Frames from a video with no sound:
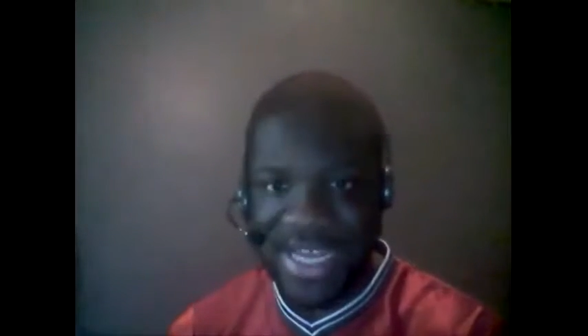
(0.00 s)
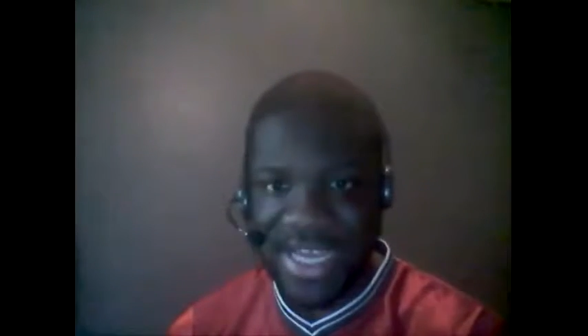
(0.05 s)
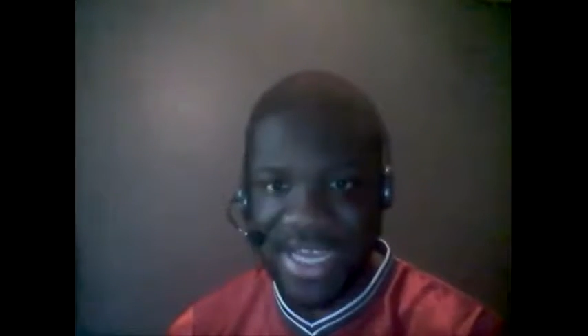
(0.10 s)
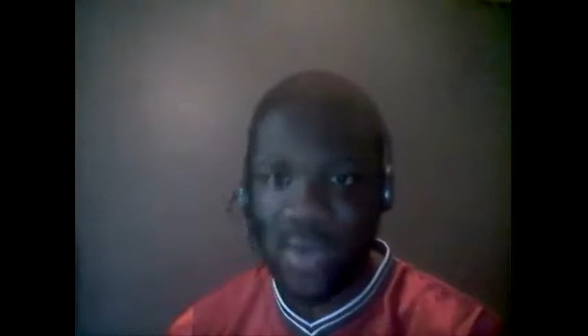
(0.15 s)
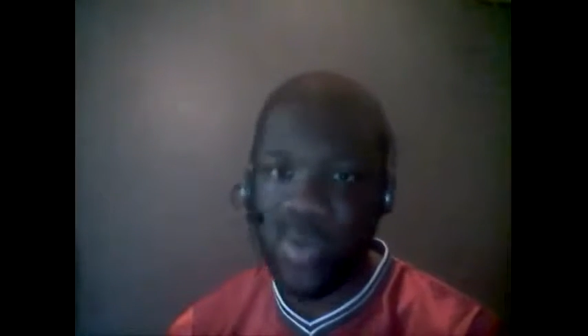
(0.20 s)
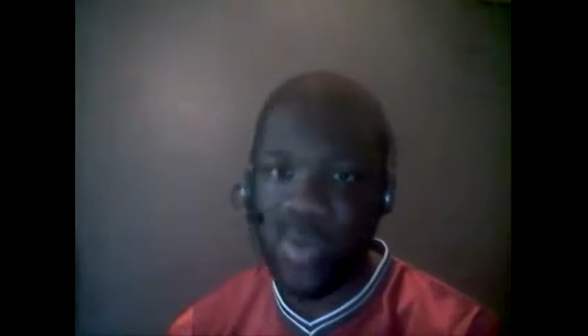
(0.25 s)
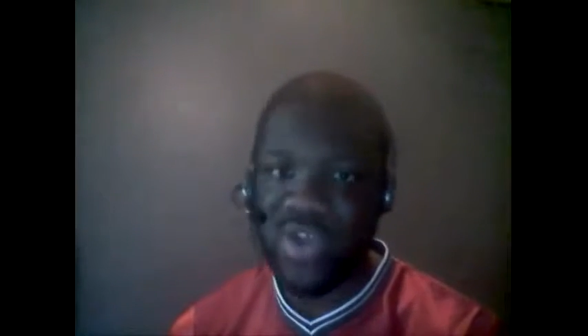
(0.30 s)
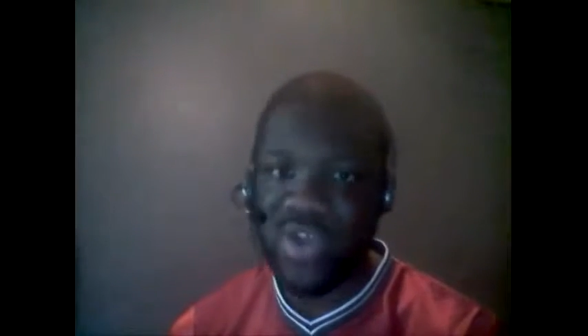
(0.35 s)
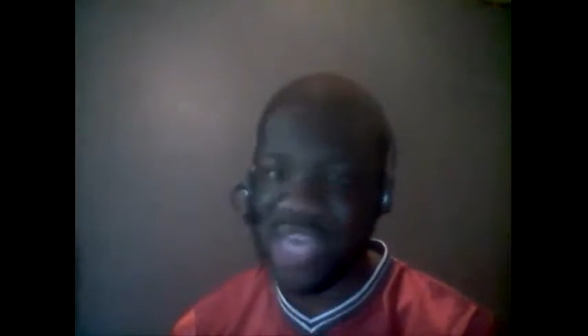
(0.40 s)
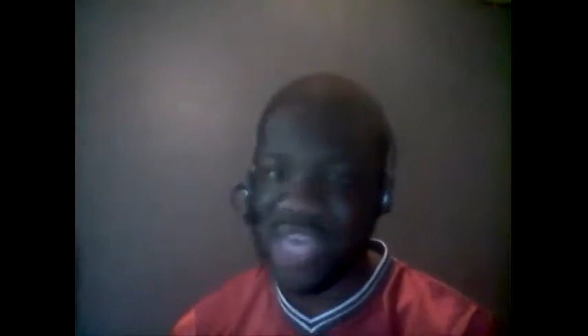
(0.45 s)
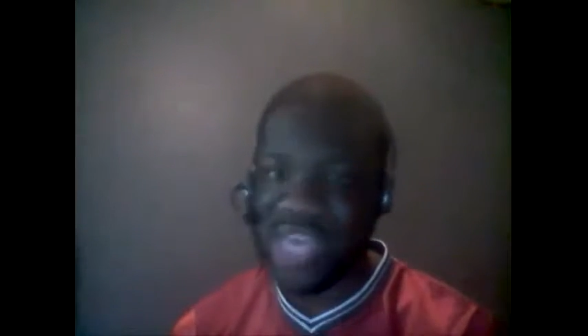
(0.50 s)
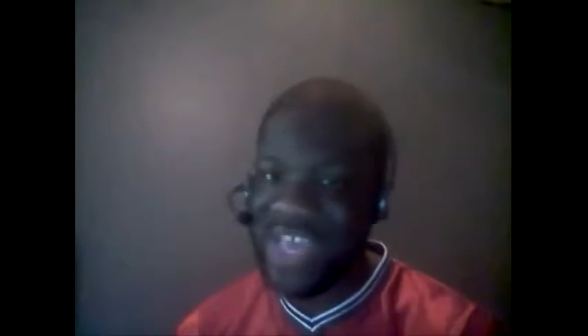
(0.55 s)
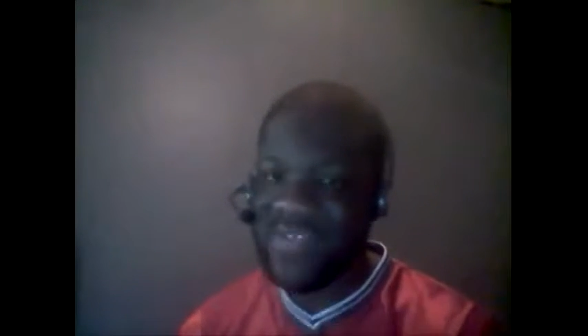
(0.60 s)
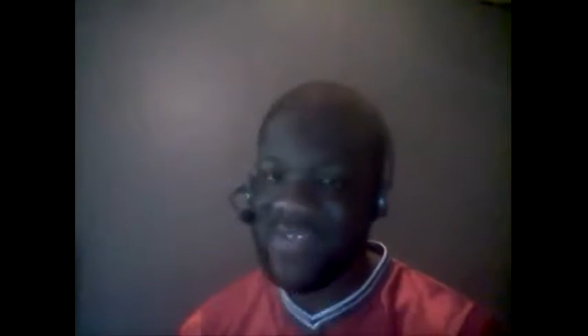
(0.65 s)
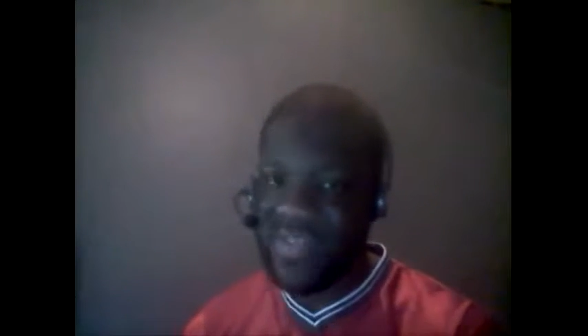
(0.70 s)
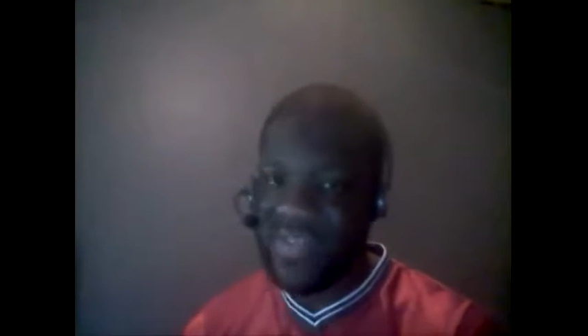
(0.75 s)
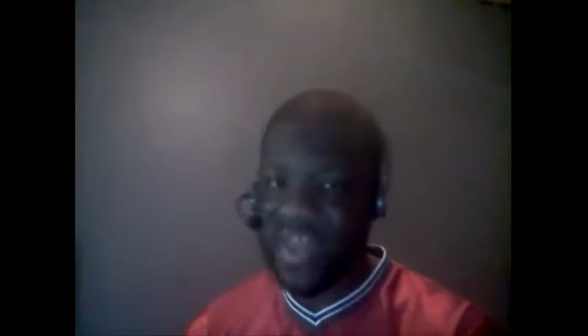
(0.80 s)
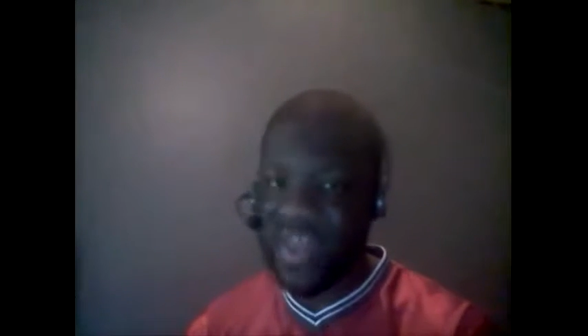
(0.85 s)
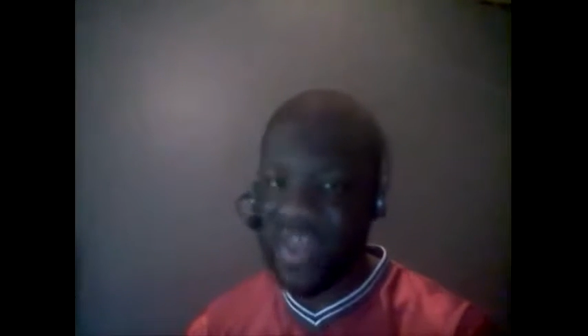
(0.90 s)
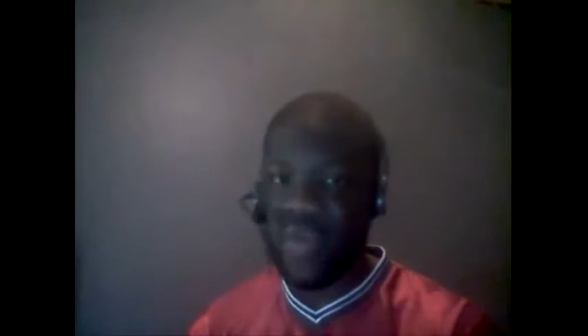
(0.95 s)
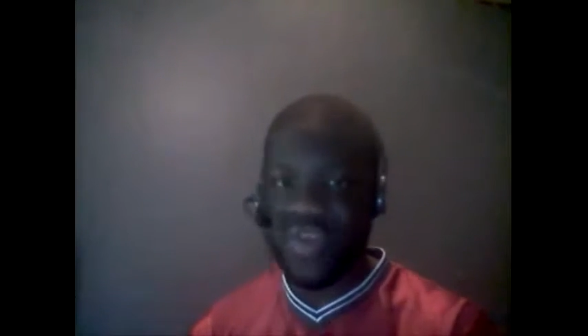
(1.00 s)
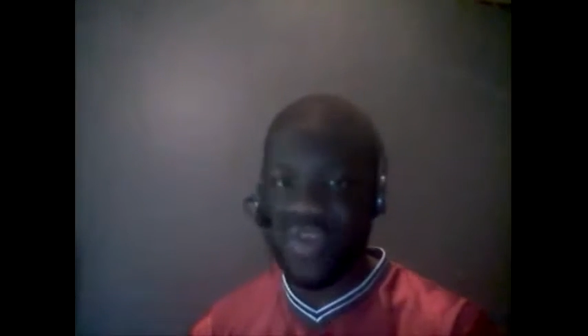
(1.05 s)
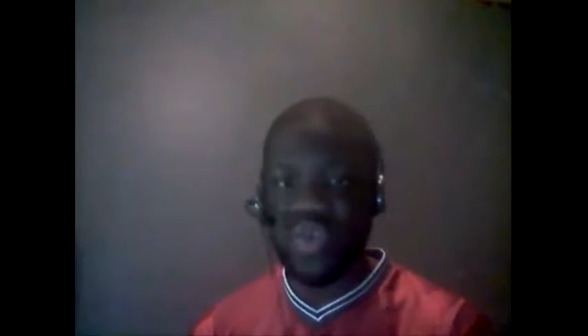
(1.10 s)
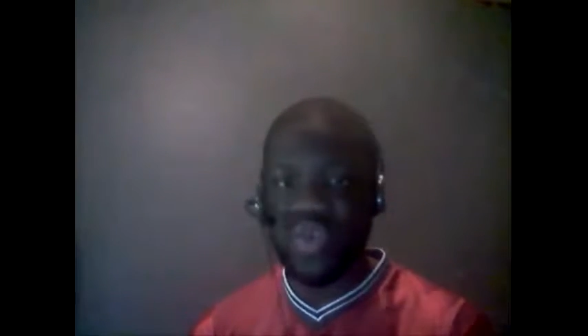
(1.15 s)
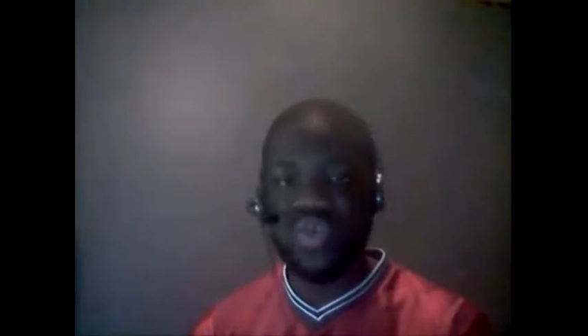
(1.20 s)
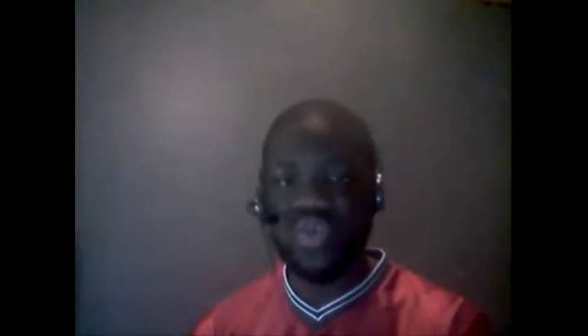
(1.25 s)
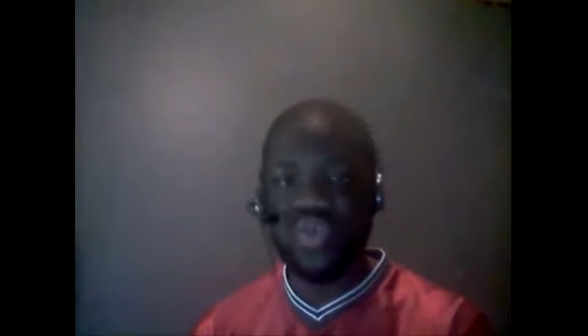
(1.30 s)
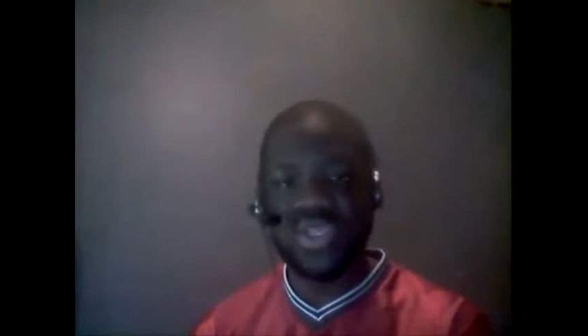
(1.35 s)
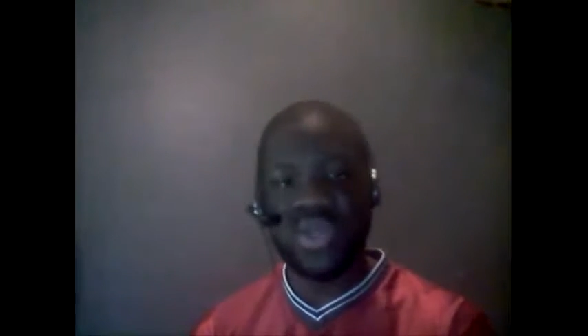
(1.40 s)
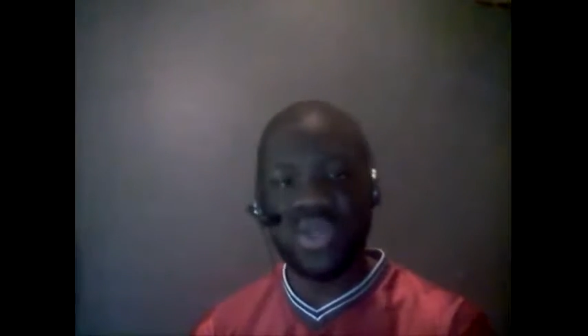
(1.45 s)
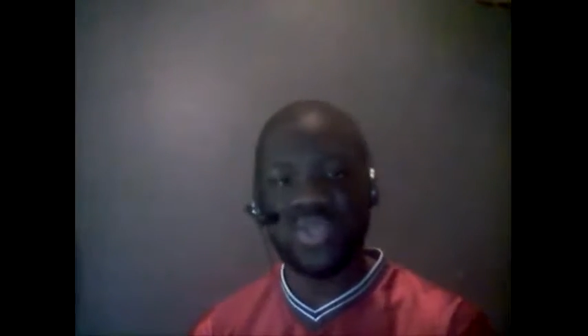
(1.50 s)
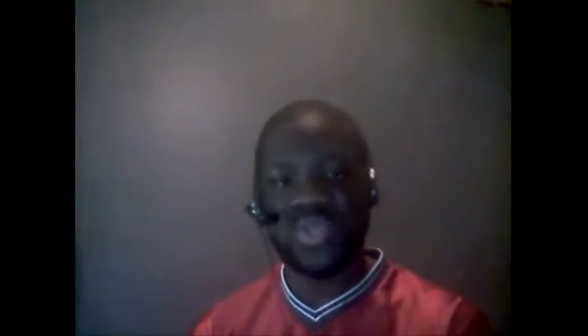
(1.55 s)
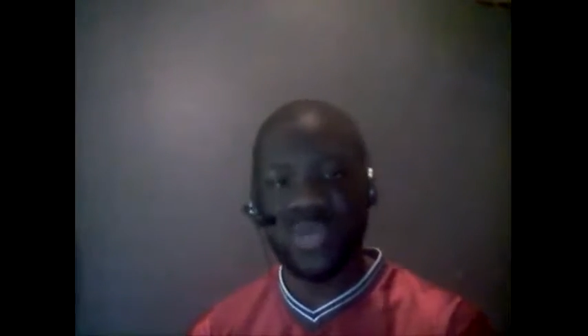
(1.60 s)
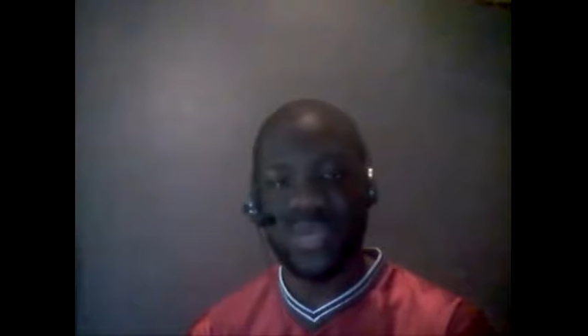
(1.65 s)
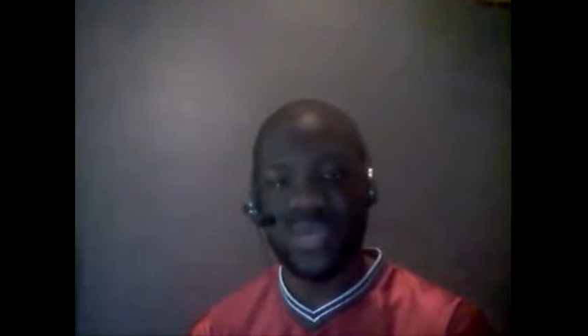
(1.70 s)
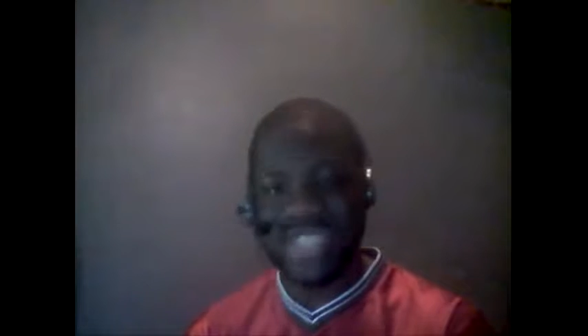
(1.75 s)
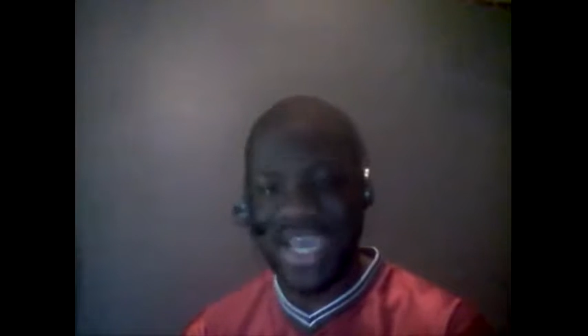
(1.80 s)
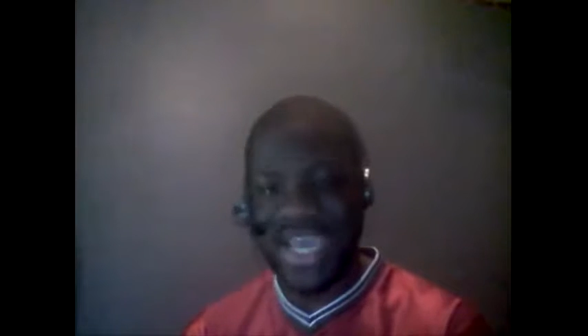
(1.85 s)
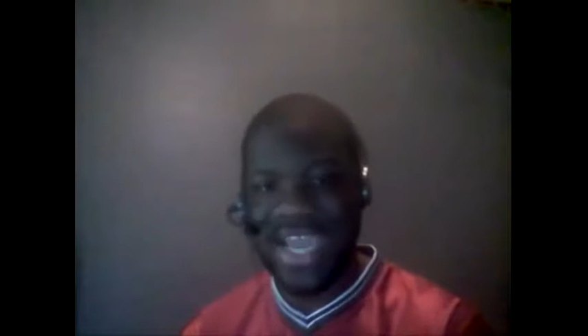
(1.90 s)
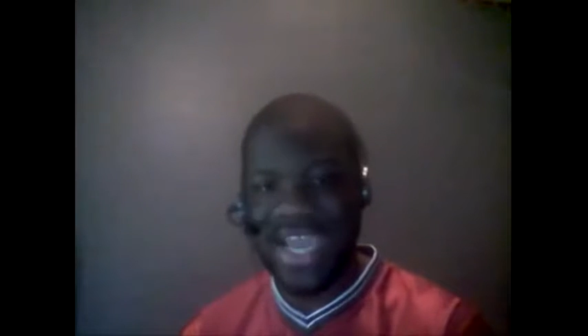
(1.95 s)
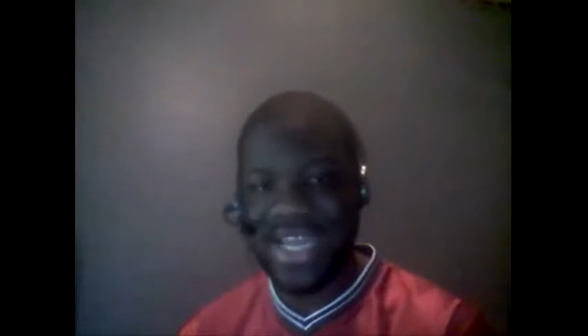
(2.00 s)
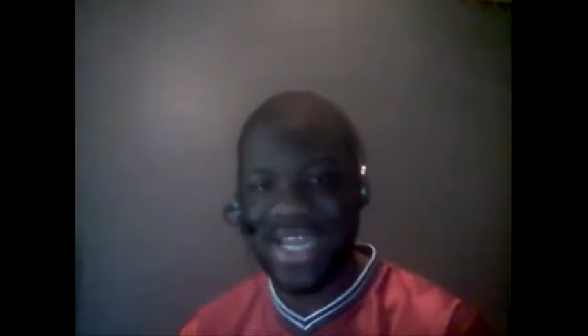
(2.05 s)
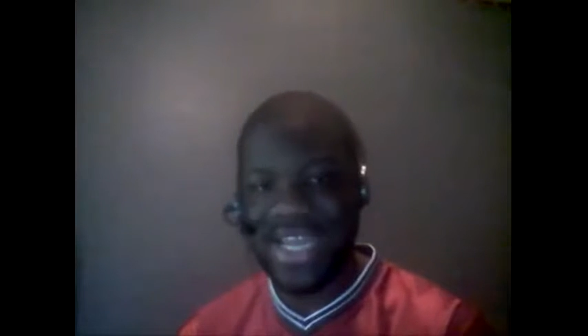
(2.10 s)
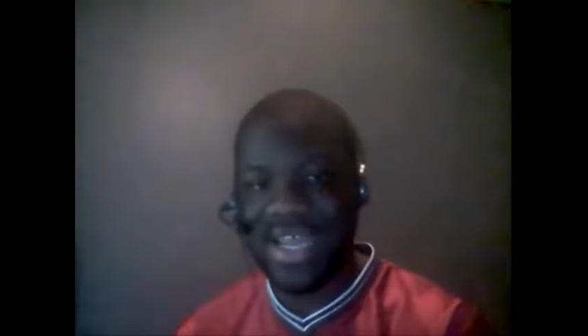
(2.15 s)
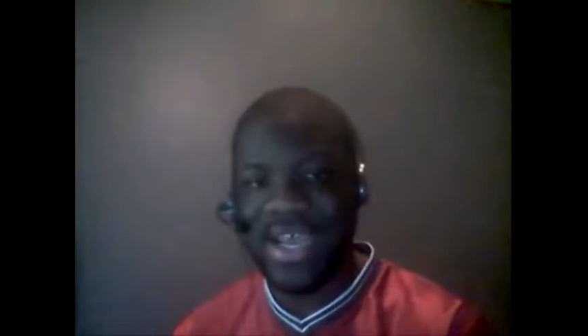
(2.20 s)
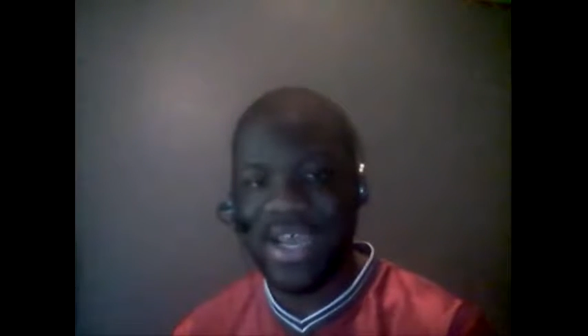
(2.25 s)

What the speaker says: where even though the Usos retained